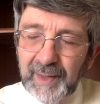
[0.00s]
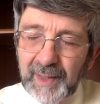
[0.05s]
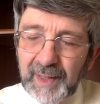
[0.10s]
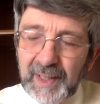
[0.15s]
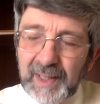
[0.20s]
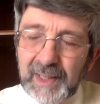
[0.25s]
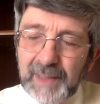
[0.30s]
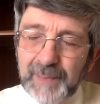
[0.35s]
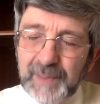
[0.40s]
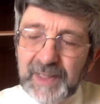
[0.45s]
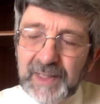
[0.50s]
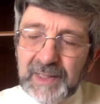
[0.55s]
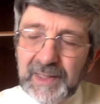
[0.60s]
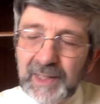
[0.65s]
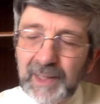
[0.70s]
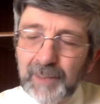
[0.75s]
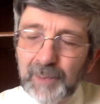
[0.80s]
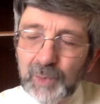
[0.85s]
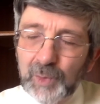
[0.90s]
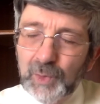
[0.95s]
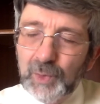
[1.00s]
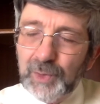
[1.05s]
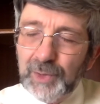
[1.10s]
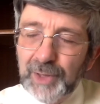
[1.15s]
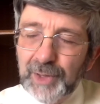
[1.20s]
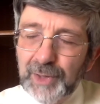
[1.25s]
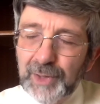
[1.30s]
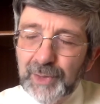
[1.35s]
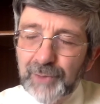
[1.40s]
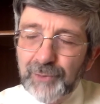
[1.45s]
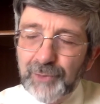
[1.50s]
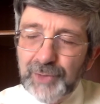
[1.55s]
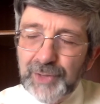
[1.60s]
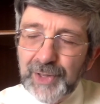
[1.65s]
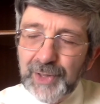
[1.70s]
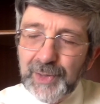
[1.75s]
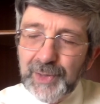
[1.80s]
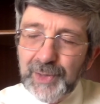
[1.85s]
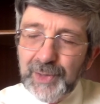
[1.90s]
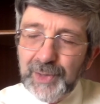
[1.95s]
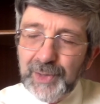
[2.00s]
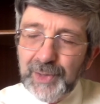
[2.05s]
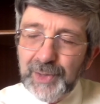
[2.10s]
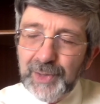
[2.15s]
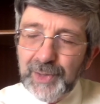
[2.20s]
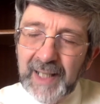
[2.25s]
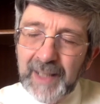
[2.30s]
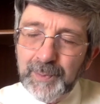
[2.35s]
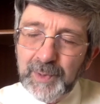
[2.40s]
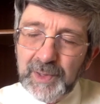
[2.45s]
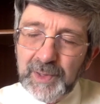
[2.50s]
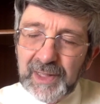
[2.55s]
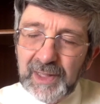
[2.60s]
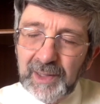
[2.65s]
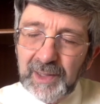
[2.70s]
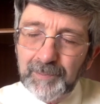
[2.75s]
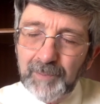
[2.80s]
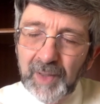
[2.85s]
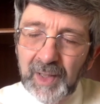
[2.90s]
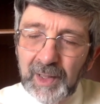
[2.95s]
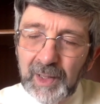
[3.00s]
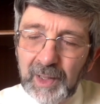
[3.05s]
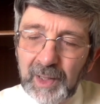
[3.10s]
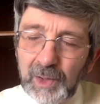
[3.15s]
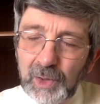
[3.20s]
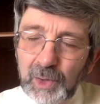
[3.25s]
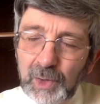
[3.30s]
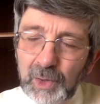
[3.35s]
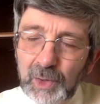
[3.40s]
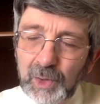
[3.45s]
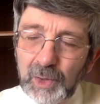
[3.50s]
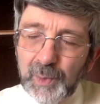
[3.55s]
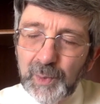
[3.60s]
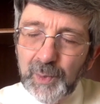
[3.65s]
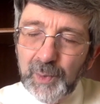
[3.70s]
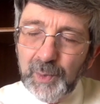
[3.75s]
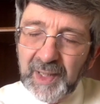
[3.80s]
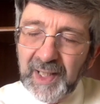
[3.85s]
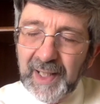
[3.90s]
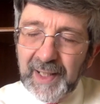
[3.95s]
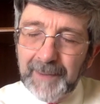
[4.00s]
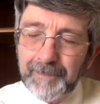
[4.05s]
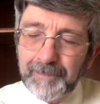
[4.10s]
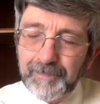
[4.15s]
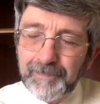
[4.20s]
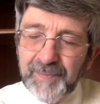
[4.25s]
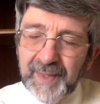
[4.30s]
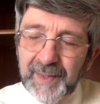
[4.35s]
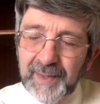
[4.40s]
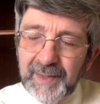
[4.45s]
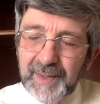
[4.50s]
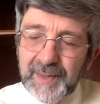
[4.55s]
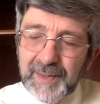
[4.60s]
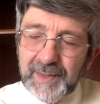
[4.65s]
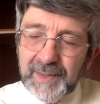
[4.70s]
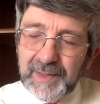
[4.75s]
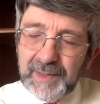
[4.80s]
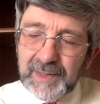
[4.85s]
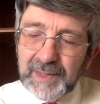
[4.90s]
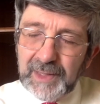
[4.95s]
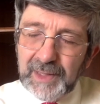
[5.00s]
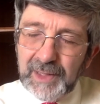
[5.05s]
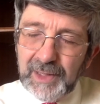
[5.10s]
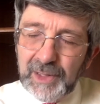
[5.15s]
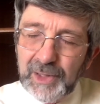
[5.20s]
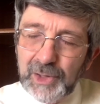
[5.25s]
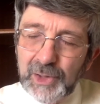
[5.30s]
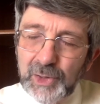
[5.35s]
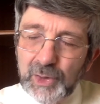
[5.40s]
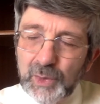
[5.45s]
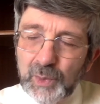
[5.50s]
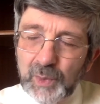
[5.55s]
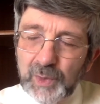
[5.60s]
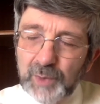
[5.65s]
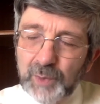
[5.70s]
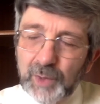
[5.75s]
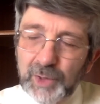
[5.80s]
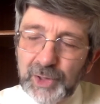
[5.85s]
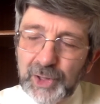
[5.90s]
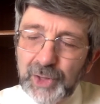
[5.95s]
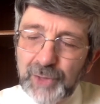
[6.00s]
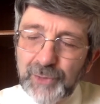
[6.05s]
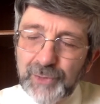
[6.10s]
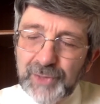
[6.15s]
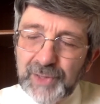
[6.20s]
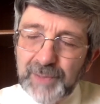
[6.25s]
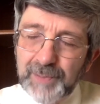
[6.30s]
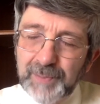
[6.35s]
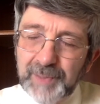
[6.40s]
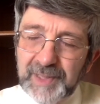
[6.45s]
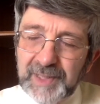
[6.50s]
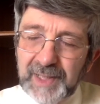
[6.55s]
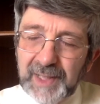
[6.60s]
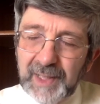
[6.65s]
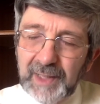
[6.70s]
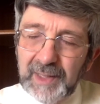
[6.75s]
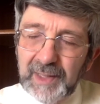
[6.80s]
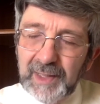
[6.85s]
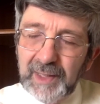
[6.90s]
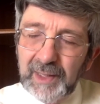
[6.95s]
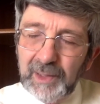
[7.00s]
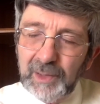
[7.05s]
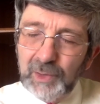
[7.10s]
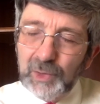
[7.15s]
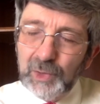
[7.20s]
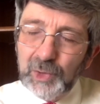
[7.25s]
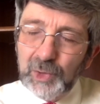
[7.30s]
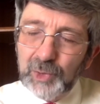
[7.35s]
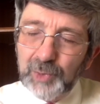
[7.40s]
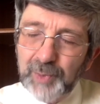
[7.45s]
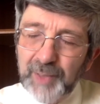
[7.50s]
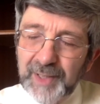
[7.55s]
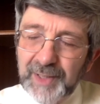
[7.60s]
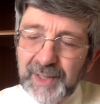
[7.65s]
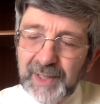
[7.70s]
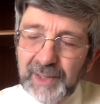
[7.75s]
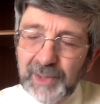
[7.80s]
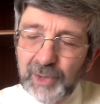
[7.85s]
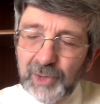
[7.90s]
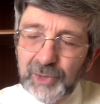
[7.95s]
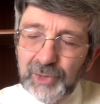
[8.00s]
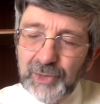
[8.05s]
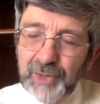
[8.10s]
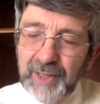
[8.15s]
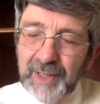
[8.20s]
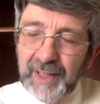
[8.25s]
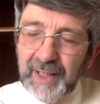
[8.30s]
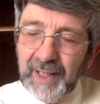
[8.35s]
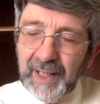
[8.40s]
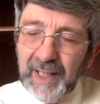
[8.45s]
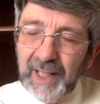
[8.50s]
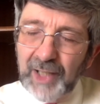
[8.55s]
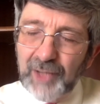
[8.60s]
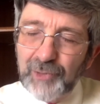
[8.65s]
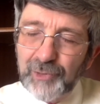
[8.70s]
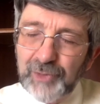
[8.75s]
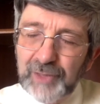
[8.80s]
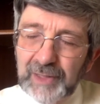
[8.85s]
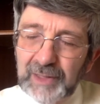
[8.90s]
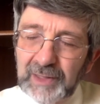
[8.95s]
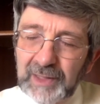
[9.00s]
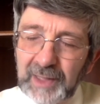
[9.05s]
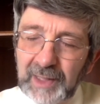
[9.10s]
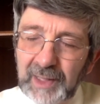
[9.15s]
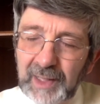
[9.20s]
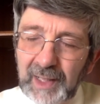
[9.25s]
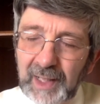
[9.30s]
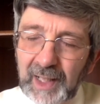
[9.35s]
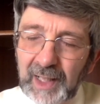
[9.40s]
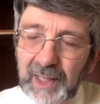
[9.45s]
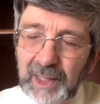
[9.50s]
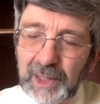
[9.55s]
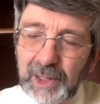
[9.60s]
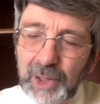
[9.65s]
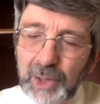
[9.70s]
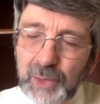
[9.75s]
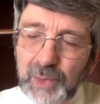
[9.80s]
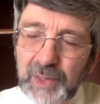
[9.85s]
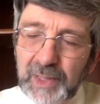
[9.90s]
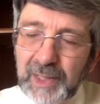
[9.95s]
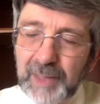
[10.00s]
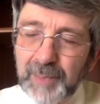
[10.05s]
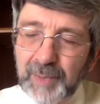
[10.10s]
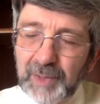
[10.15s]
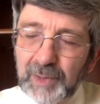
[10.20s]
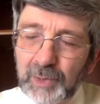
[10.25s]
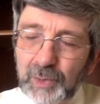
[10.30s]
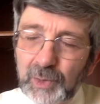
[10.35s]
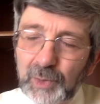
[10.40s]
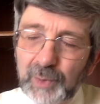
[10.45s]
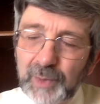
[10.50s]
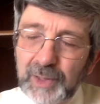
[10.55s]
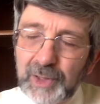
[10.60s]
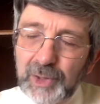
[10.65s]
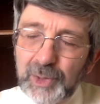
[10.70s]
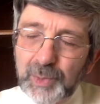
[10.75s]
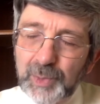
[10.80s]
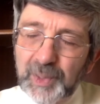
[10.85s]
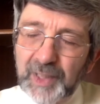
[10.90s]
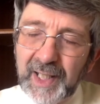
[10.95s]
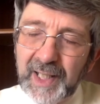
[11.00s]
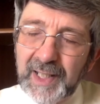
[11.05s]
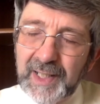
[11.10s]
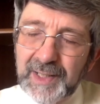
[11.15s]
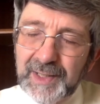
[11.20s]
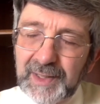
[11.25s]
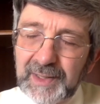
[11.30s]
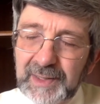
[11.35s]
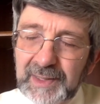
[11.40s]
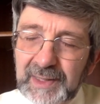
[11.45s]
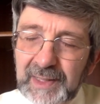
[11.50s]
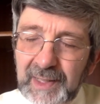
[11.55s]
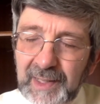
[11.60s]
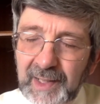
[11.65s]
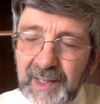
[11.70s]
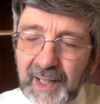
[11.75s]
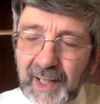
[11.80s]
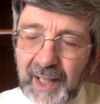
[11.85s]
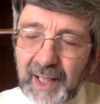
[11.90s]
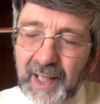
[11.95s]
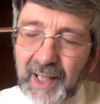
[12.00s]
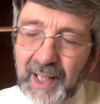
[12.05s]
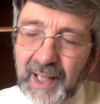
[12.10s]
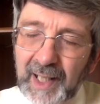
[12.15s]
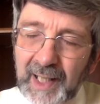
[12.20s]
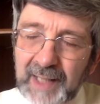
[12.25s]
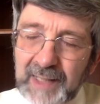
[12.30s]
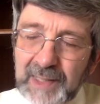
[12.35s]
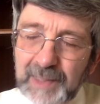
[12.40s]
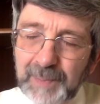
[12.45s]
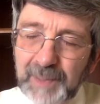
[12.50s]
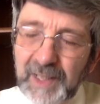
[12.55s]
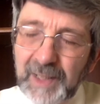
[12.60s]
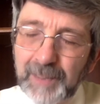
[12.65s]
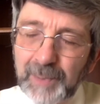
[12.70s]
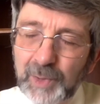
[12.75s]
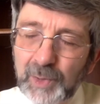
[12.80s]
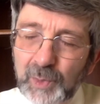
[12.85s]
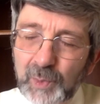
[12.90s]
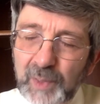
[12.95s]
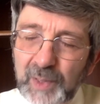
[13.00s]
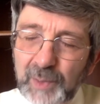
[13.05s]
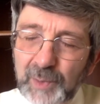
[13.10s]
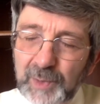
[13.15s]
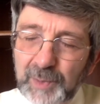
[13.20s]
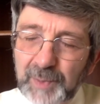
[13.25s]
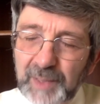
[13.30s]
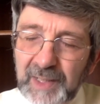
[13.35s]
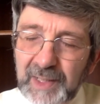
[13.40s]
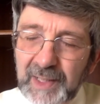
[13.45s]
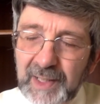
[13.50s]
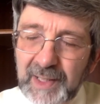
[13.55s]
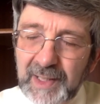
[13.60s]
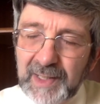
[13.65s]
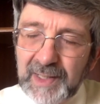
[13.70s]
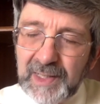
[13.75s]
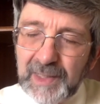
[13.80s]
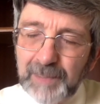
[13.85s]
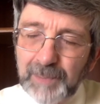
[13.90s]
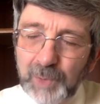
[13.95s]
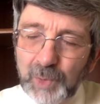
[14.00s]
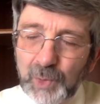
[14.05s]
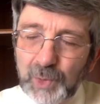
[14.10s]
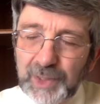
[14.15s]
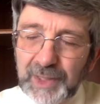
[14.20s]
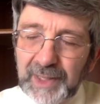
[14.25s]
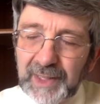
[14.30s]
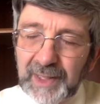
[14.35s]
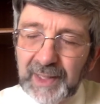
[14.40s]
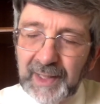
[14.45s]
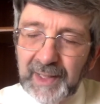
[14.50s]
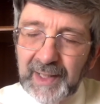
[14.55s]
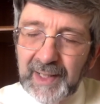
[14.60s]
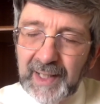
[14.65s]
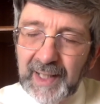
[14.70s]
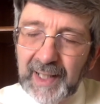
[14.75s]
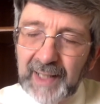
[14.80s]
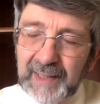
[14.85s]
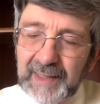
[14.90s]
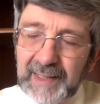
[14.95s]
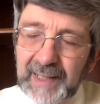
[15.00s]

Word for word: In the meantime, Lord, though, for those unable to come, Lord, we pray that you would watch over them particularly. Lord, may they not uh, feel uh, lonely, but Lord, we do pray that uh, as a people we would be supporting and